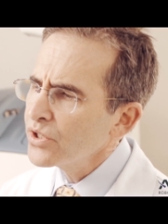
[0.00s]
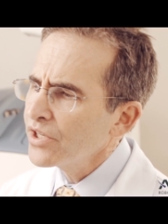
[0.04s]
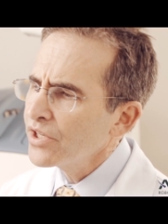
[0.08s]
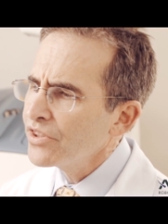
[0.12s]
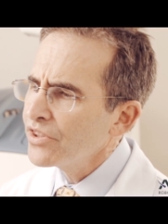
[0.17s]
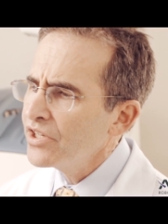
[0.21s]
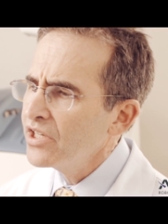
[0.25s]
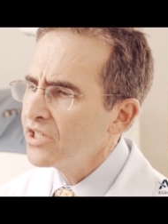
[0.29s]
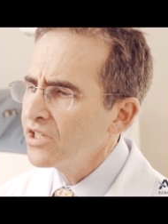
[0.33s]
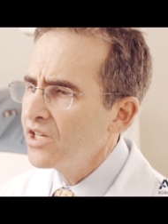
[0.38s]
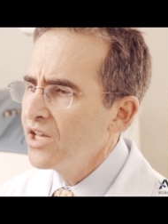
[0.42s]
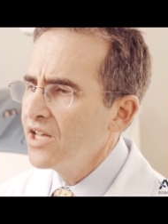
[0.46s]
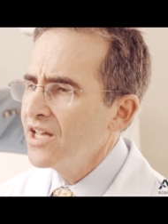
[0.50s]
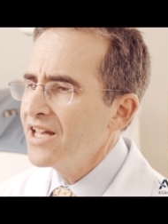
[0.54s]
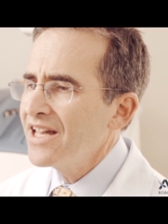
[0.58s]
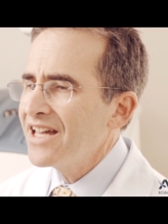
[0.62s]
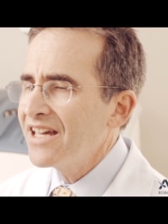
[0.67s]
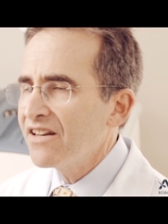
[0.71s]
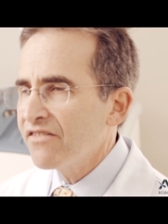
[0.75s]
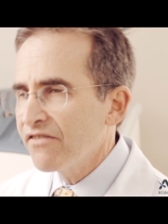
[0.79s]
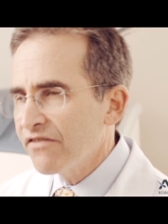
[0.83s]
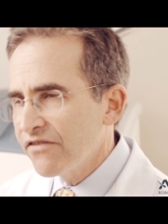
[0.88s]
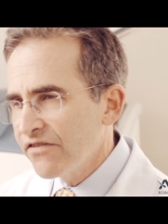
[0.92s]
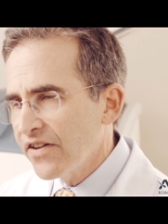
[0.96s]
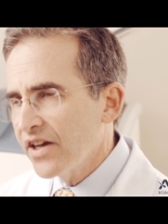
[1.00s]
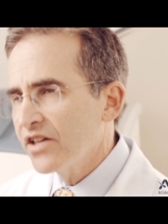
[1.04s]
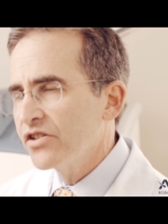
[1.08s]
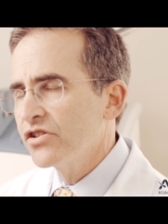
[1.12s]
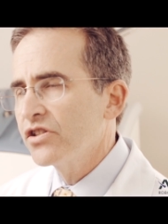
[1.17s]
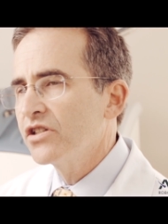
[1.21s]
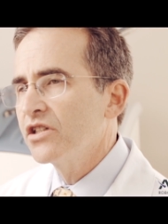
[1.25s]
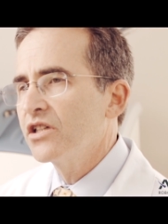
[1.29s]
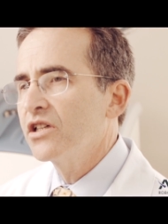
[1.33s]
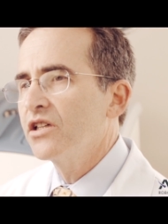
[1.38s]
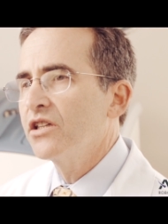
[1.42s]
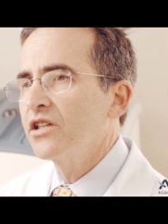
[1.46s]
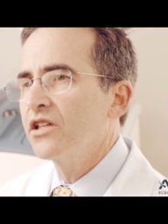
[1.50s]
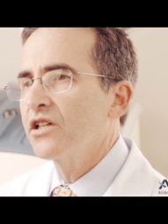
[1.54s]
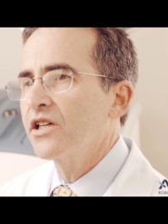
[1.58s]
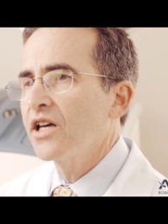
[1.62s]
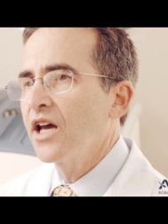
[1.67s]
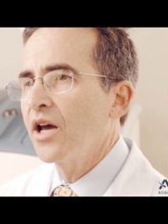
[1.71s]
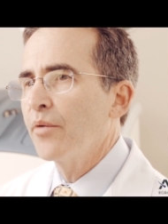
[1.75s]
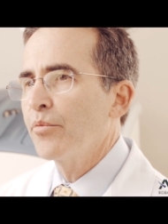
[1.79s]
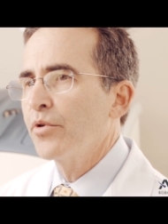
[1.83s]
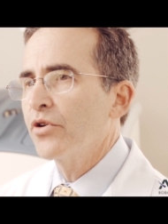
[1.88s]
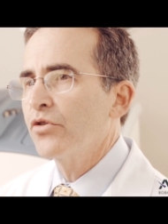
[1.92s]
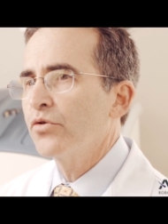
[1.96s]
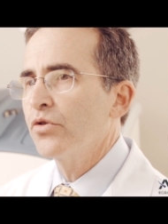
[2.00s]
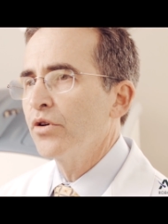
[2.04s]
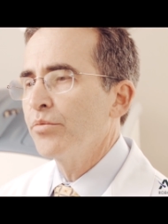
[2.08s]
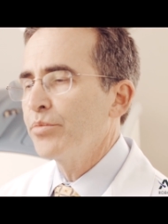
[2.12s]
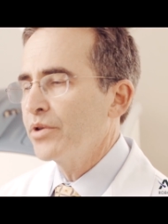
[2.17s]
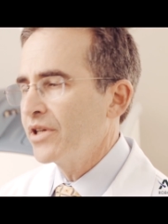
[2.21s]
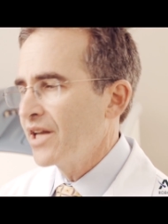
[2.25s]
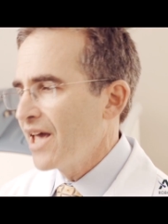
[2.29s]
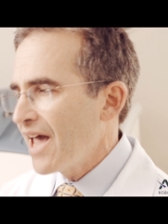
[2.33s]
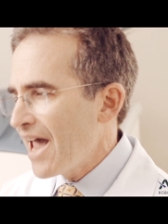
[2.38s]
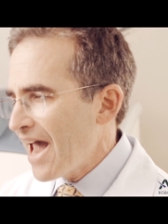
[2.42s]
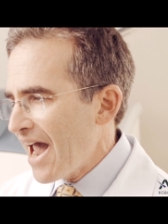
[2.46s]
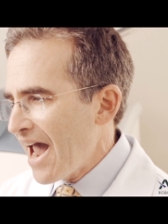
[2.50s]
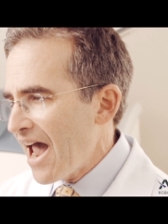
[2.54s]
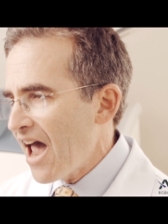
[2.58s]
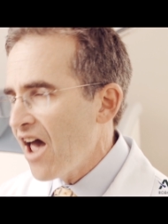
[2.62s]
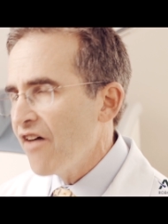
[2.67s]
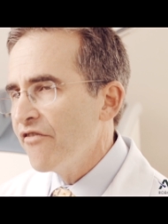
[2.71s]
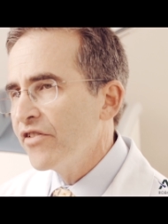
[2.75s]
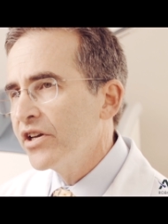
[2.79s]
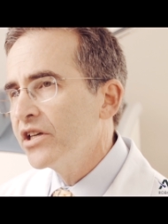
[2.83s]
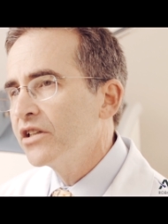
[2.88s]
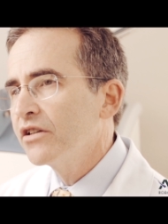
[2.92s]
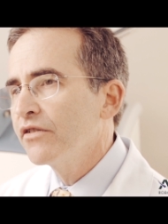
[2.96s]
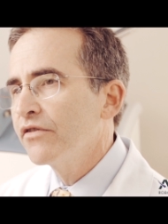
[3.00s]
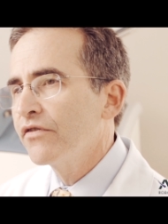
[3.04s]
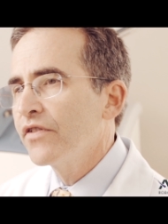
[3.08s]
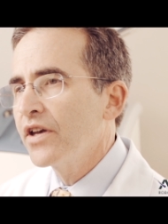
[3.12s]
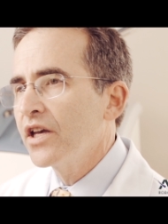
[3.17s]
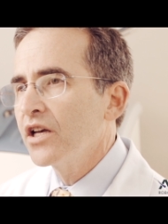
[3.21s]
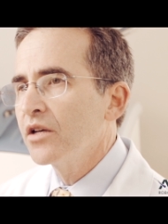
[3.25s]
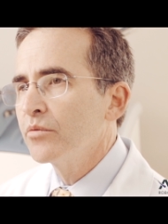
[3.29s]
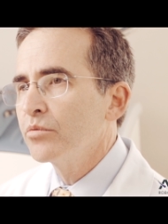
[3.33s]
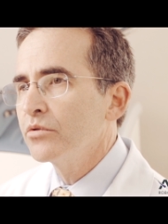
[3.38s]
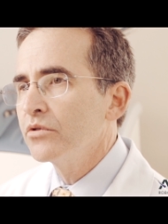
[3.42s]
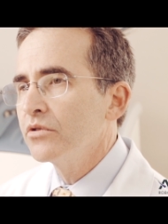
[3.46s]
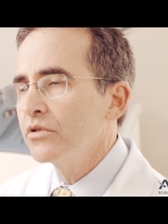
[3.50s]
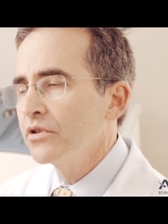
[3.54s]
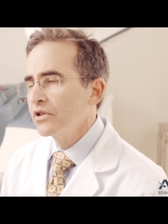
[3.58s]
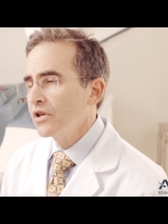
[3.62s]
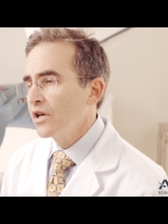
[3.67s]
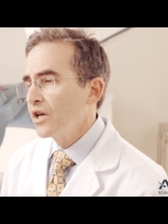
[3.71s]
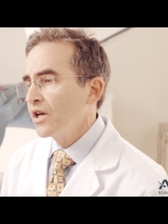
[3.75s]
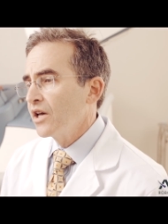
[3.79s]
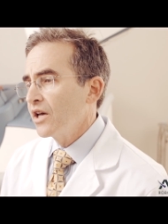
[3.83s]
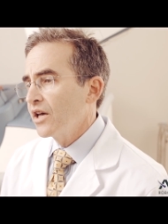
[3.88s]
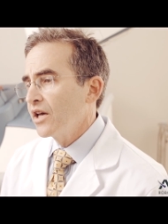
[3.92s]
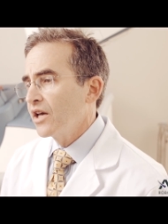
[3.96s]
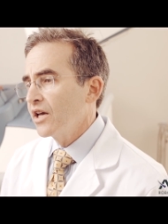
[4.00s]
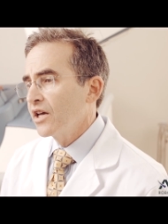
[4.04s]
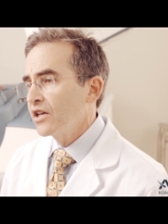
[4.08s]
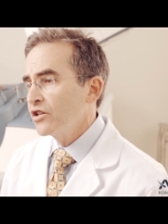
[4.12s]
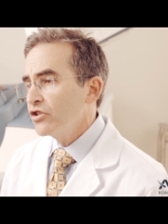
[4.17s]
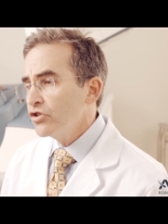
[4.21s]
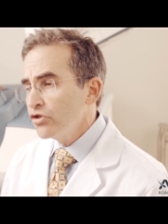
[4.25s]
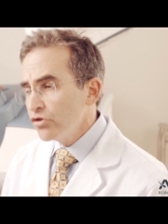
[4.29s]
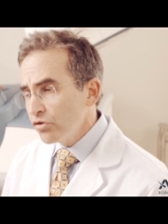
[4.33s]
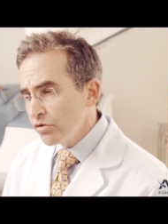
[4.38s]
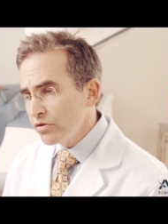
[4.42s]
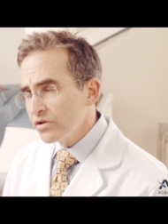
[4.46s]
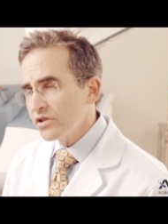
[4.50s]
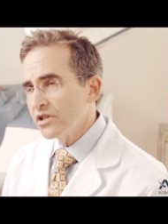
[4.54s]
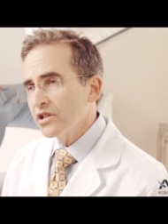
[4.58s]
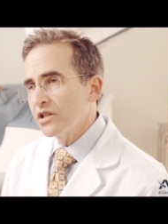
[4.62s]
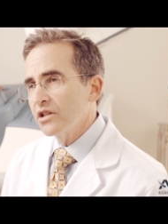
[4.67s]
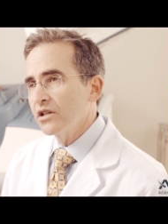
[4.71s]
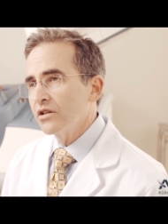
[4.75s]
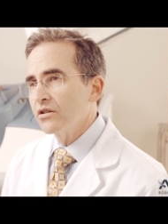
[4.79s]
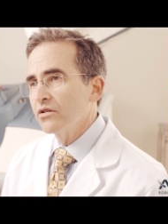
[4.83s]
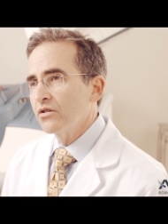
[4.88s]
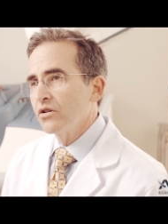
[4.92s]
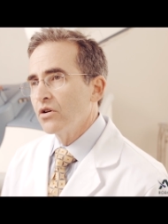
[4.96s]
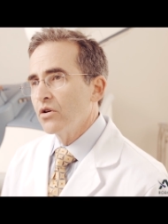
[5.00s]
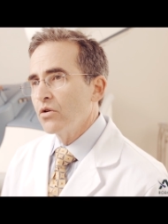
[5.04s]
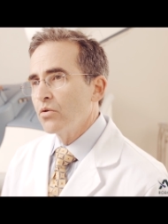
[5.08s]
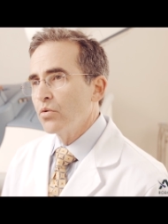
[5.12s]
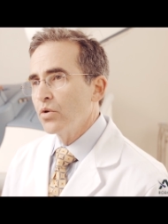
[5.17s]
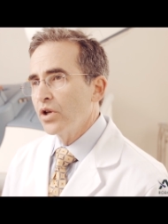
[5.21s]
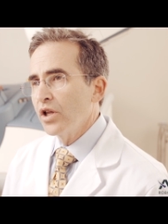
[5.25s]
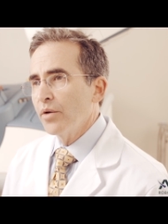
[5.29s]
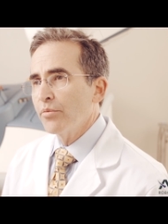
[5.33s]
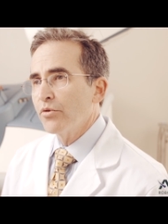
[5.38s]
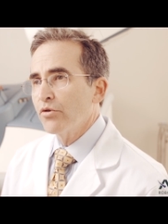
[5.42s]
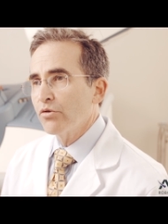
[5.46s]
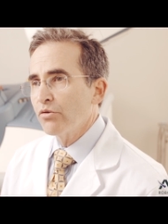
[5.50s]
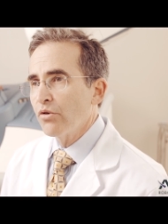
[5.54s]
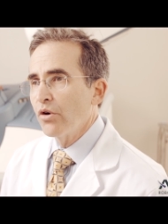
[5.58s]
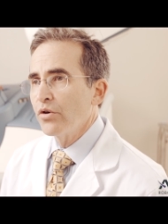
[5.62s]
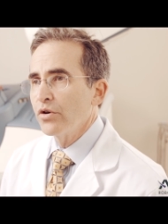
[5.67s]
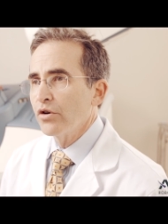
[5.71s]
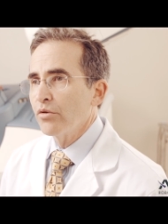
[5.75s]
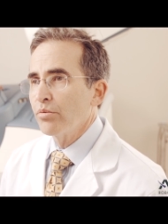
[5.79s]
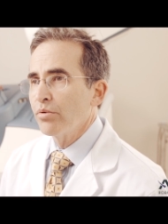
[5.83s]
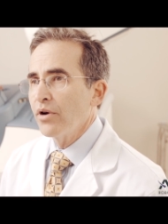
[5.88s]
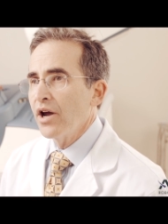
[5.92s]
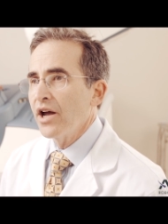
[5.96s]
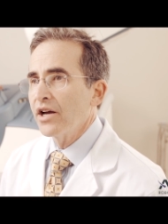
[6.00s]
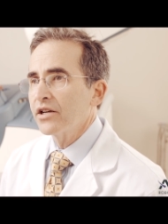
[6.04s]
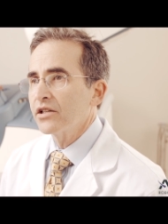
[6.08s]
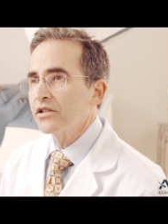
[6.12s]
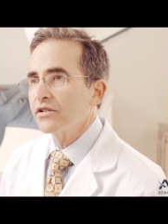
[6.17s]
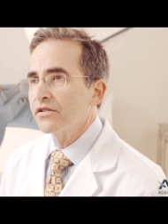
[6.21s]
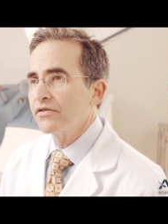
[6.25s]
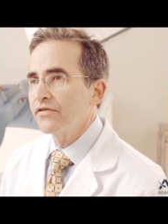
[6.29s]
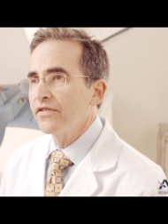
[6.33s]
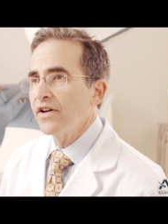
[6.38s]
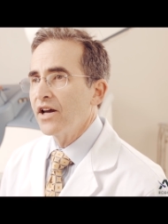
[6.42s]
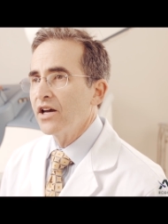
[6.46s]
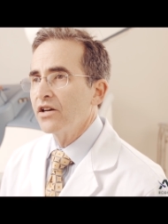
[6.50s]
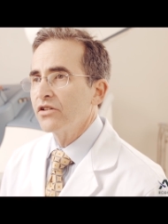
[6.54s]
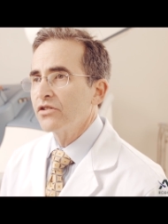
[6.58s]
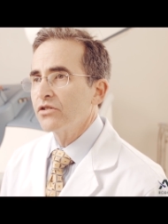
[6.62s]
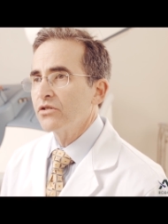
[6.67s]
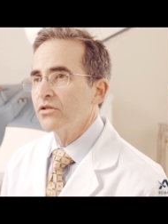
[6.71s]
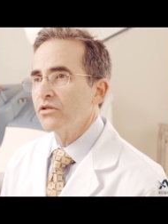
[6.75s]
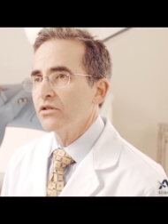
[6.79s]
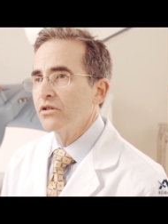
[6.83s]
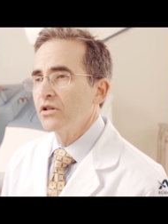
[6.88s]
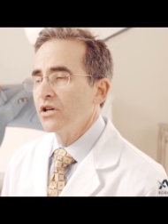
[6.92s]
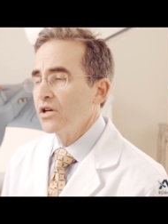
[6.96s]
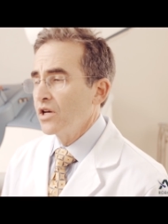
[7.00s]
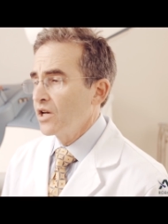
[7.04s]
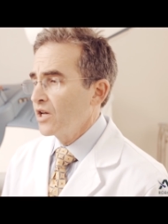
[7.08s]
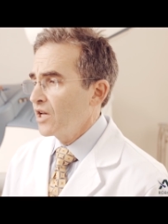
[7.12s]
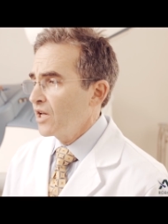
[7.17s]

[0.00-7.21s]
So I think investing in the capital equipment, having it available, and using it will help grow your practice faster.